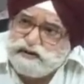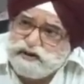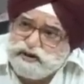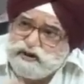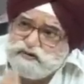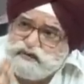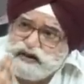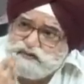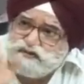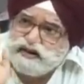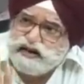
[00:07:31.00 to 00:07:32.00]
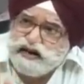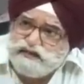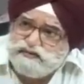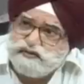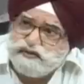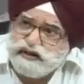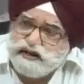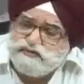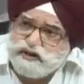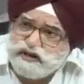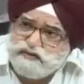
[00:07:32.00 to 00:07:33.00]
you have fed him for life. If
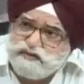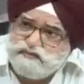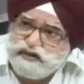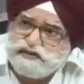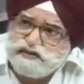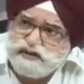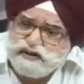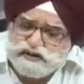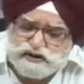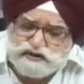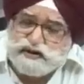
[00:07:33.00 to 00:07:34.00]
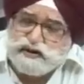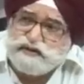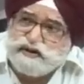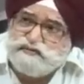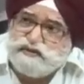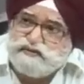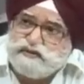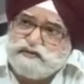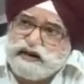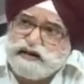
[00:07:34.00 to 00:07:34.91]
you give him fish, you have given him fish for 1 day.